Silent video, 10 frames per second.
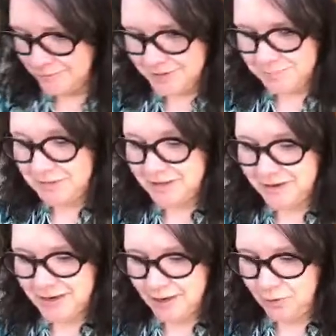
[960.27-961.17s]
but they're
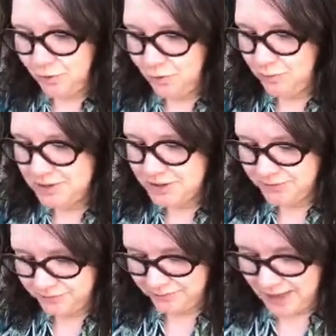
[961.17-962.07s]
getting a whole bunch
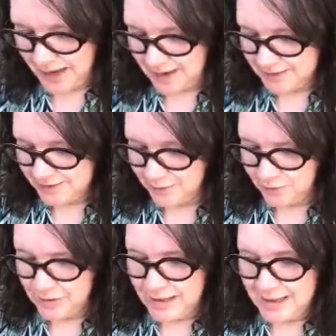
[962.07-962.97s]
of flack. So